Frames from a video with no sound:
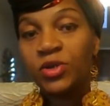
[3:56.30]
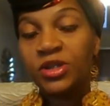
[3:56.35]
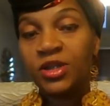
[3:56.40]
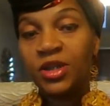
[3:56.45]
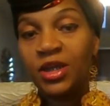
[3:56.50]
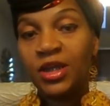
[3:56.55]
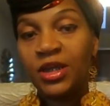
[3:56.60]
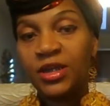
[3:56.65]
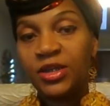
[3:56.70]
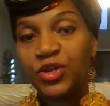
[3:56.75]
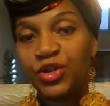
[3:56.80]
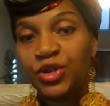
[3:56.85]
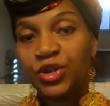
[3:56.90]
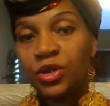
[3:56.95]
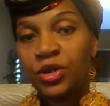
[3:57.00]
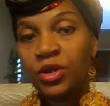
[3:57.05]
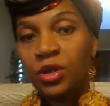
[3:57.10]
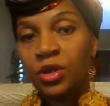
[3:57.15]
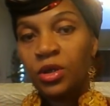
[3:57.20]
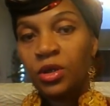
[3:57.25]
stitch
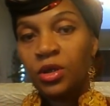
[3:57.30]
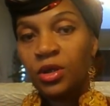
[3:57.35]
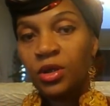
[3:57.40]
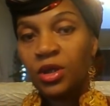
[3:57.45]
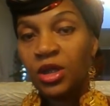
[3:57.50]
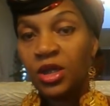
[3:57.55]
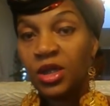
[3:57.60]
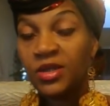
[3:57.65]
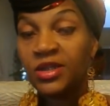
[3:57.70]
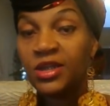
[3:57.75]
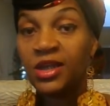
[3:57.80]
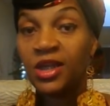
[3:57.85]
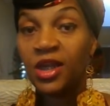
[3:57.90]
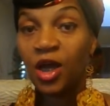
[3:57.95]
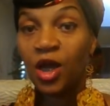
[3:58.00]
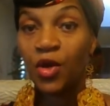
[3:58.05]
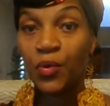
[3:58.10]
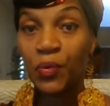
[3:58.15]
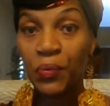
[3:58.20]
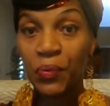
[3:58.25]
gives it
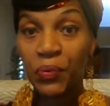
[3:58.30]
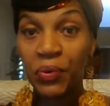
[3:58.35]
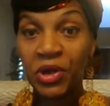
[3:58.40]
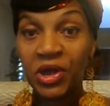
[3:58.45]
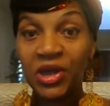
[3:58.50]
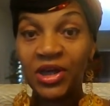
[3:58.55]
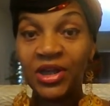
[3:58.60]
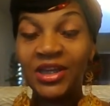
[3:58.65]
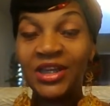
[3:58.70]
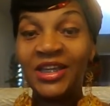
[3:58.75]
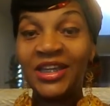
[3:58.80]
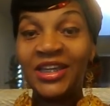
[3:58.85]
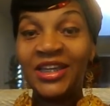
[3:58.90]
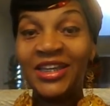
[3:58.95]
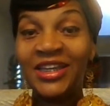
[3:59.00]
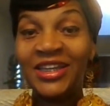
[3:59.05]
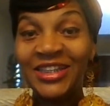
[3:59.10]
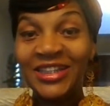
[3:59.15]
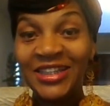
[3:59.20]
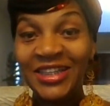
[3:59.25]
a
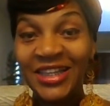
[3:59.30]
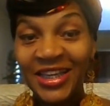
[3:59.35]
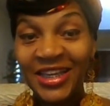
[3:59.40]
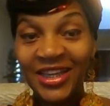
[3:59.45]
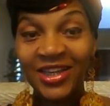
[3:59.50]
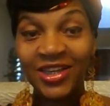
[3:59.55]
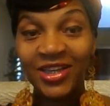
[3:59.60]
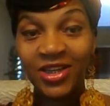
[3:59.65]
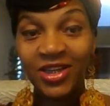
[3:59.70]
really neat